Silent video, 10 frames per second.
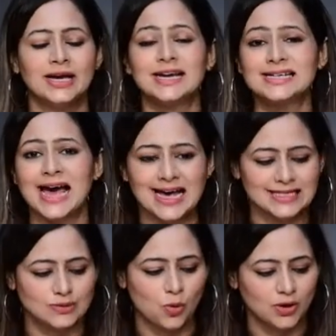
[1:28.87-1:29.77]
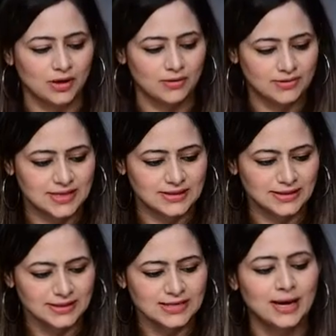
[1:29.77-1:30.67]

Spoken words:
it has water resistant.